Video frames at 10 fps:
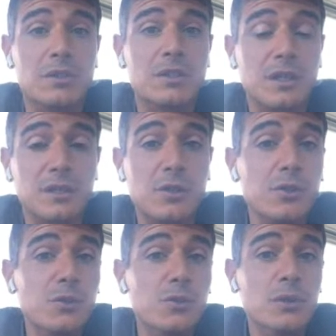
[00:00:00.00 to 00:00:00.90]
start
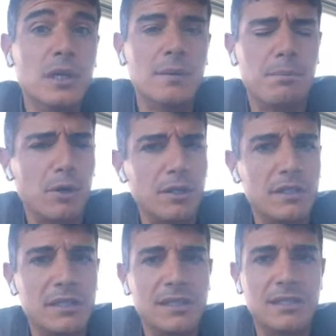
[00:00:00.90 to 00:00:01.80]
new
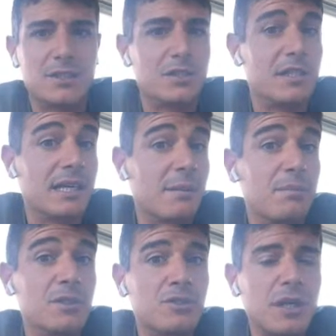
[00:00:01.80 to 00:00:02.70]
policies such as the
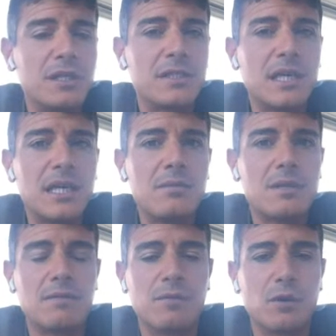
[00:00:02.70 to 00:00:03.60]
cap and trade
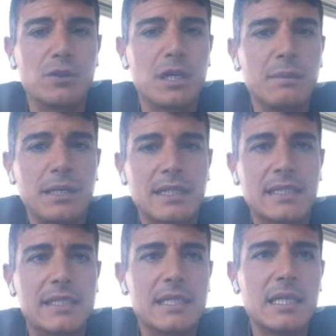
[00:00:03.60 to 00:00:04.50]
schemes and voluntary
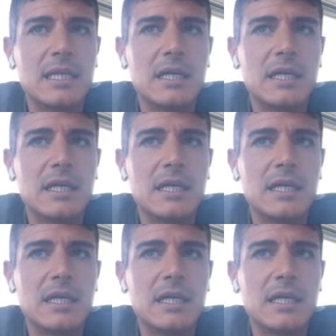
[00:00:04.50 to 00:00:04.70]
markets,